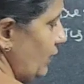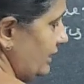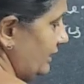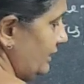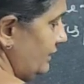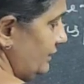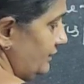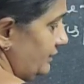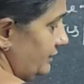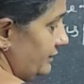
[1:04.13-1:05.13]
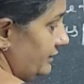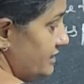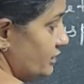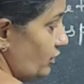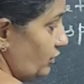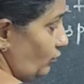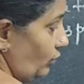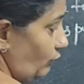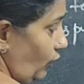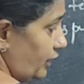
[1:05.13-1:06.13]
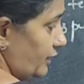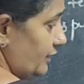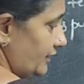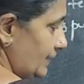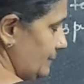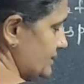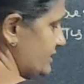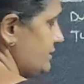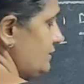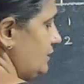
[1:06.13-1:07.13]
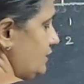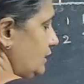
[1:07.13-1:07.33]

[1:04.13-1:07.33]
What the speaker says: you are telling, these are called what? Numbers.